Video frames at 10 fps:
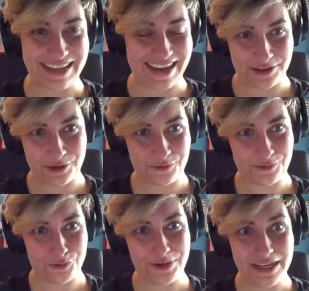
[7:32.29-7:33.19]
kind of
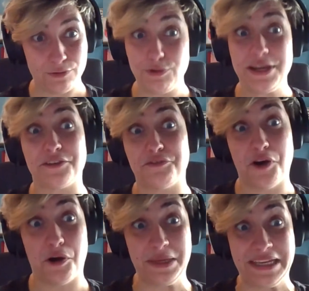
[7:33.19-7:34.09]
really weird
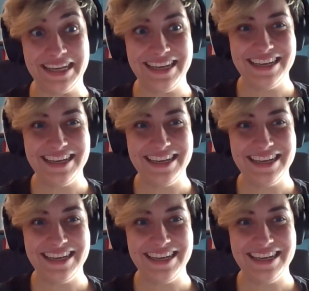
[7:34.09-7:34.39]
for me